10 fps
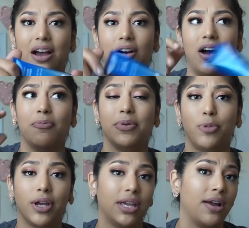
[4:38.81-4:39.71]
how I've been
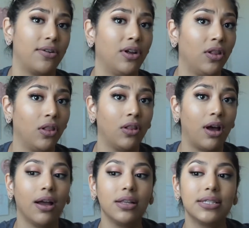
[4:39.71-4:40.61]
breaking out a
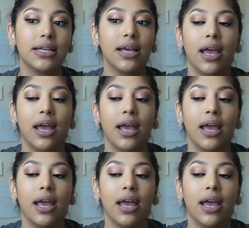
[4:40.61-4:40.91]
lot,